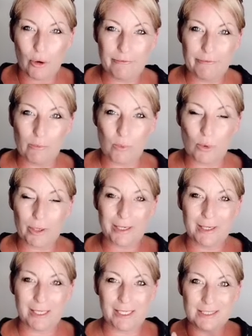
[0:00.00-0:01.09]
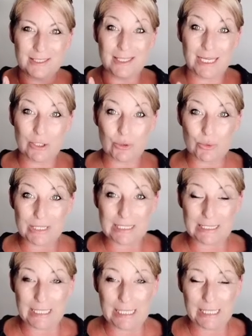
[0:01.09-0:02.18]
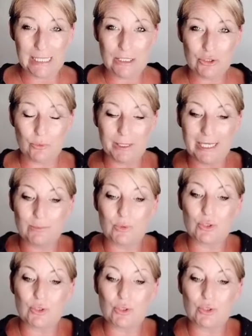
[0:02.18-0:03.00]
of what it is that you're seeking to be able